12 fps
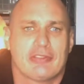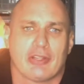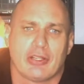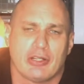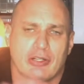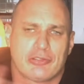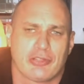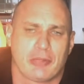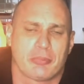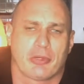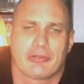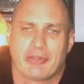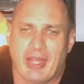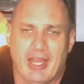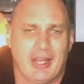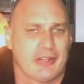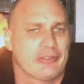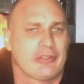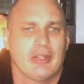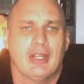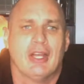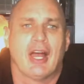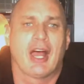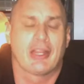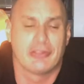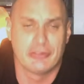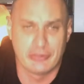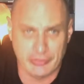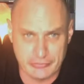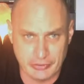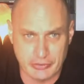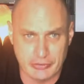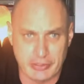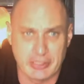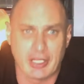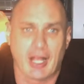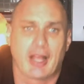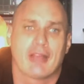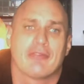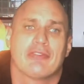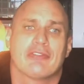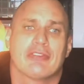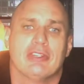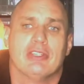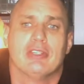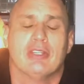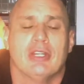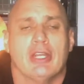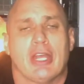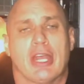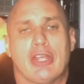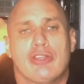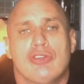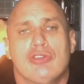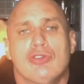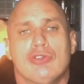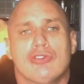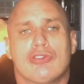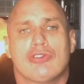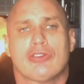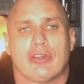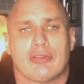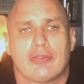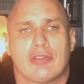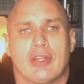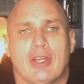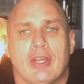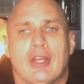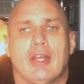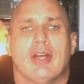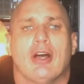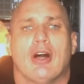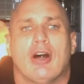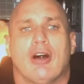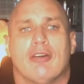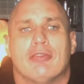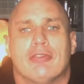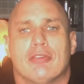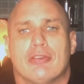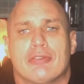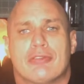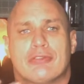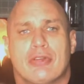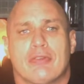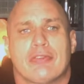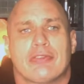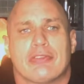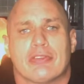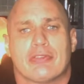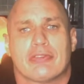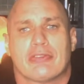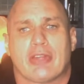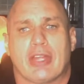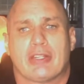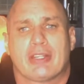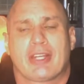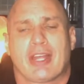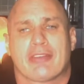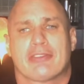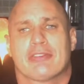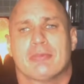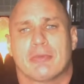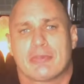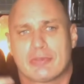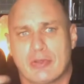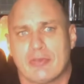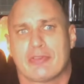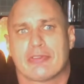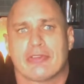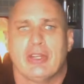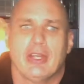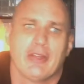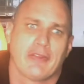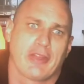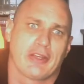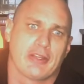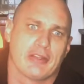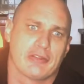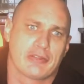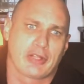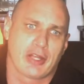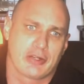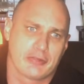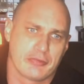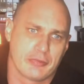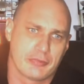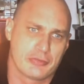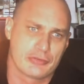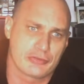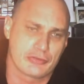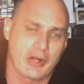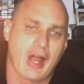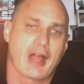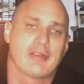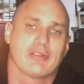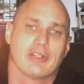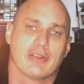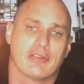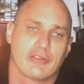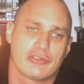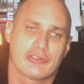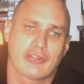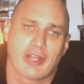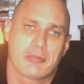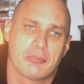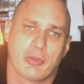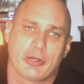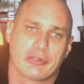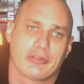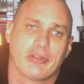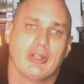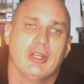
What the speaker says: going, oh, chatbots are out. I disagree. I've seen a huge shift of services and customer service that is kind of driving this chatbot